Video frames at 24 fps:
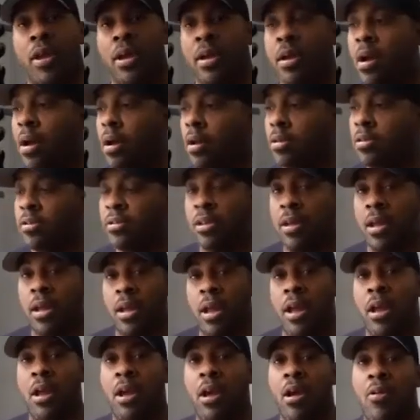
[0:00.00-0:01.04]
their guns and
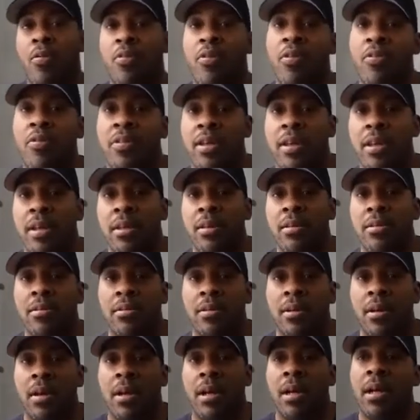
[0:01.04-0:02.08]
their
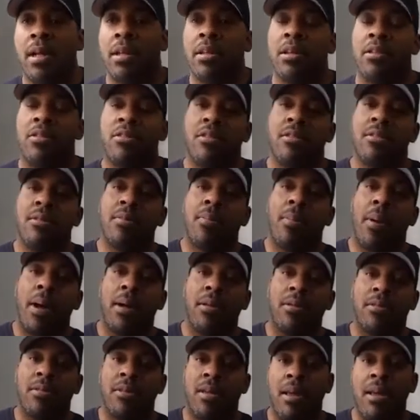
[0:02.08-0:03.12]
AR-15s. This is
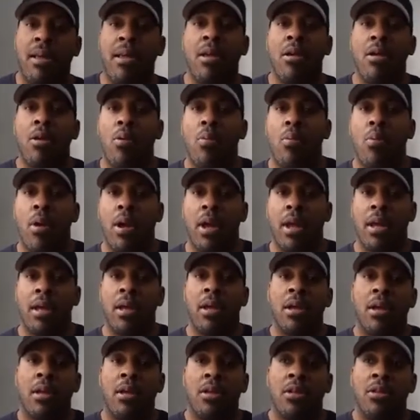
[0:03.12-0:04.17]
about taking
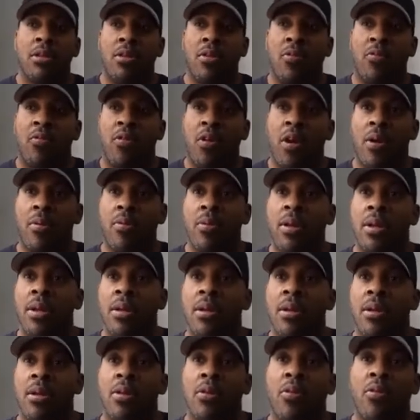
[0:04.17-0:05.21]
away the
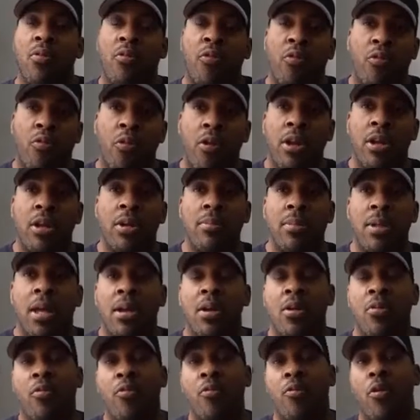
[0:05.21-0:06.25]
very freedom
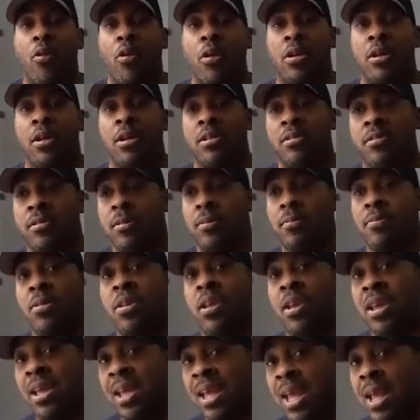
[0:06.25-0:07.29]
that afforded us
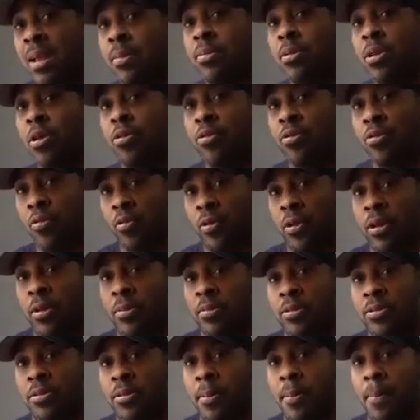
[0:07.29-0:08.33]
to keep those
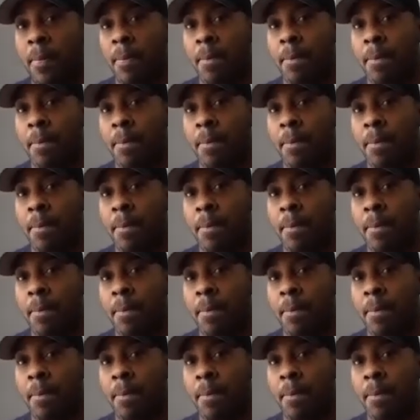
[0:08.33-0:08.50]
freedoms.